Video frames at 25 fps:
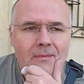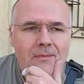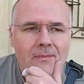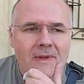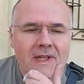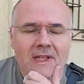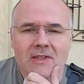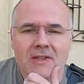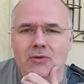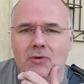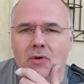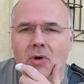
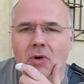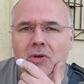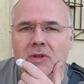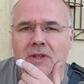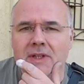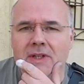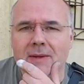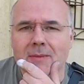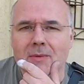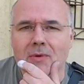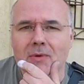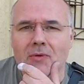national
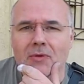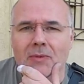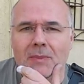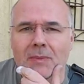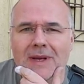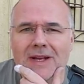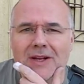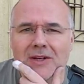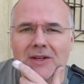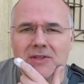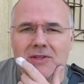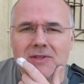holiday where all the
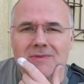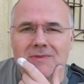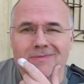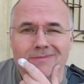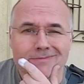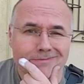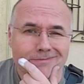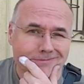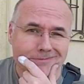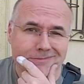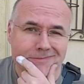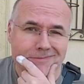banks
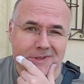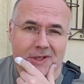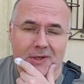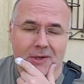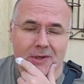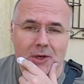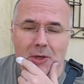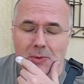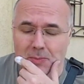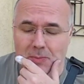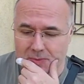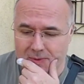
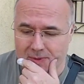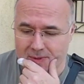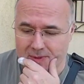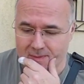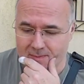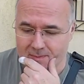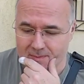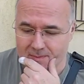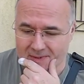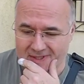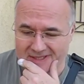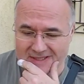don't open,
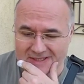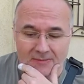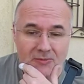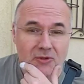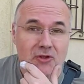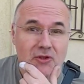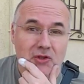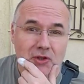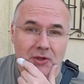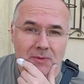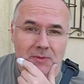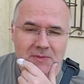but some
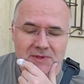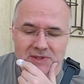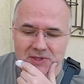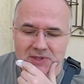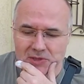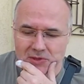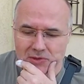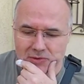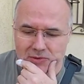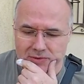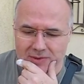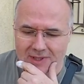of the shops
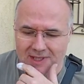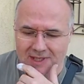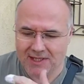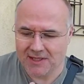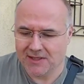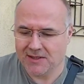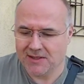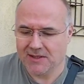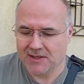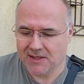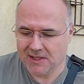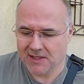do,
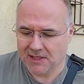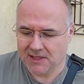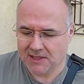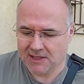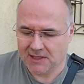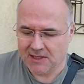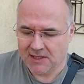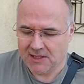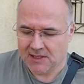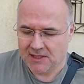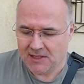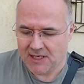and
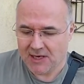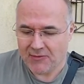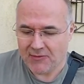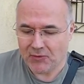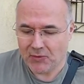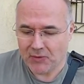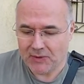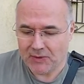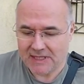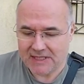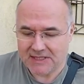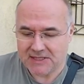
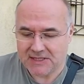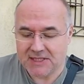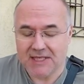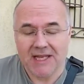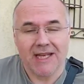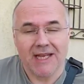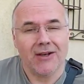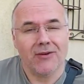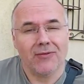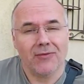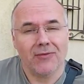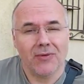everyone gets a
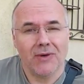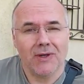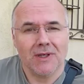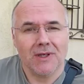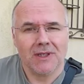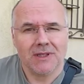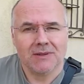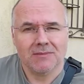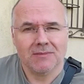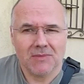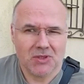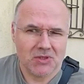day off
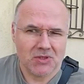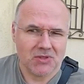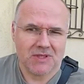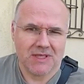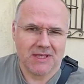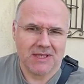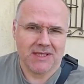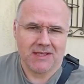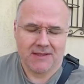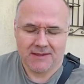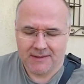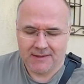work,
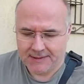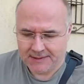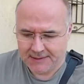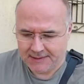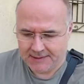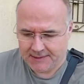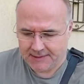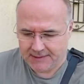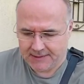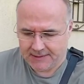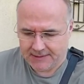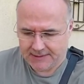mostly,
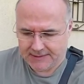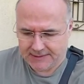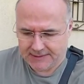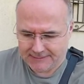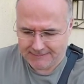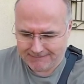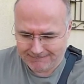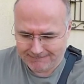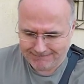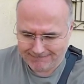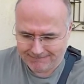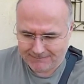
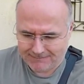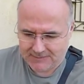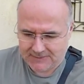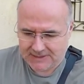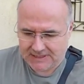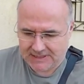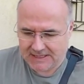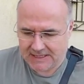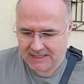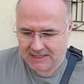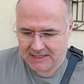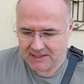
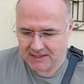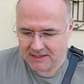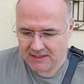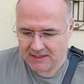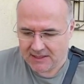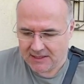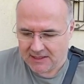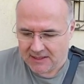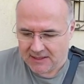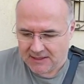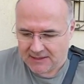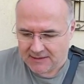and
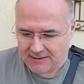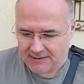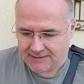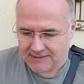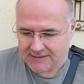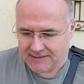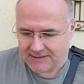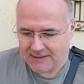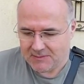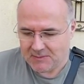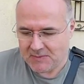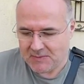
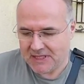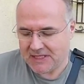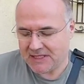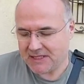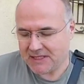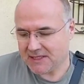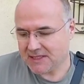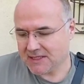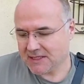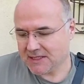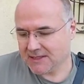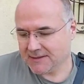it
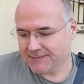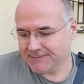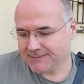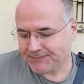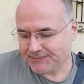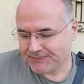means